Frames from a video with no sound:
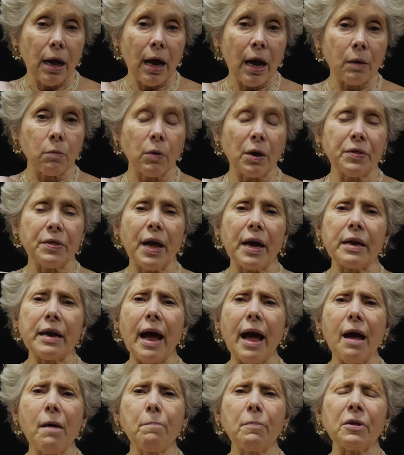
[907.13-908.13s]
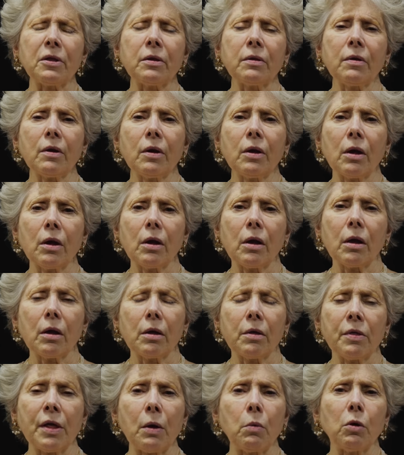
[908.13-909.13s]
And when that happened,
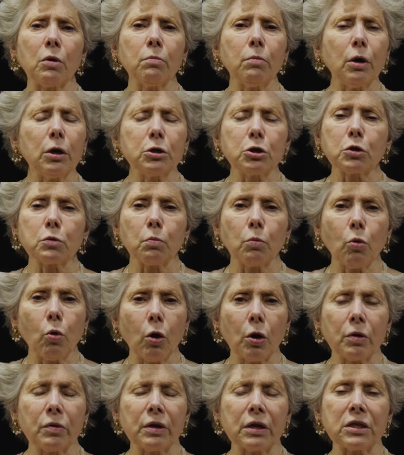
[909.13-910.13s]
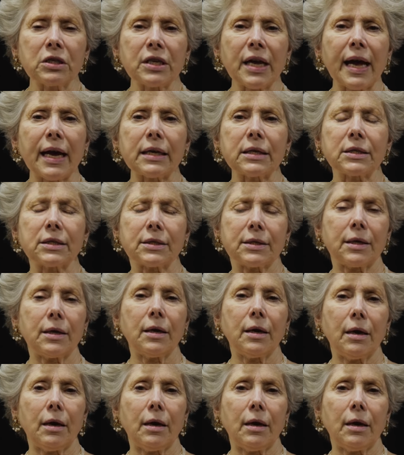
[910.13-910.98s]
they were much more the sex